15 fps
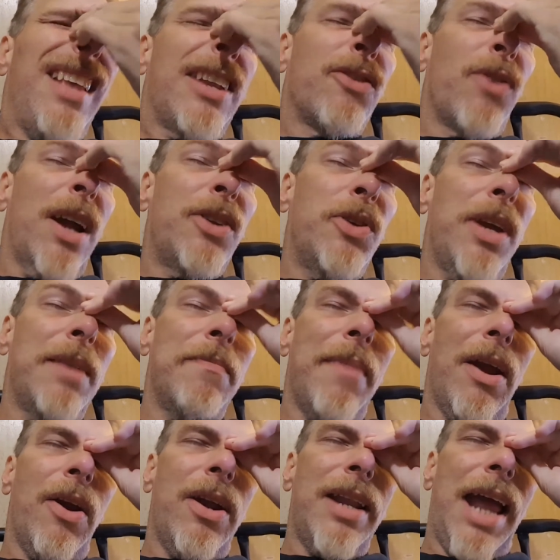They try to get
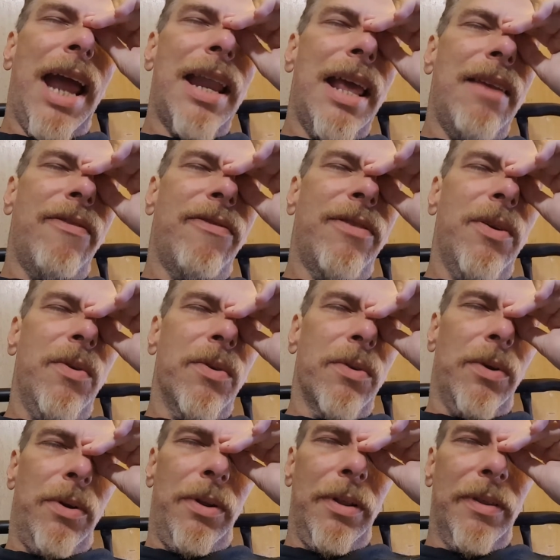married at a
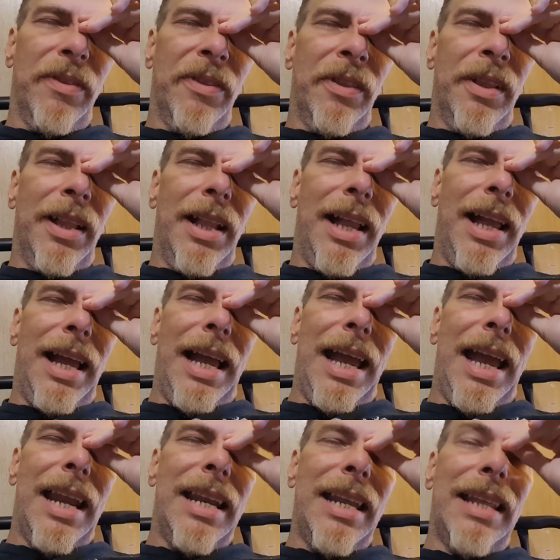funeral,
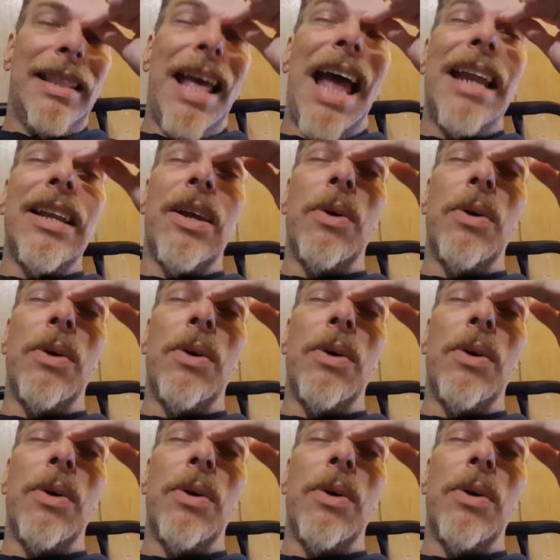and that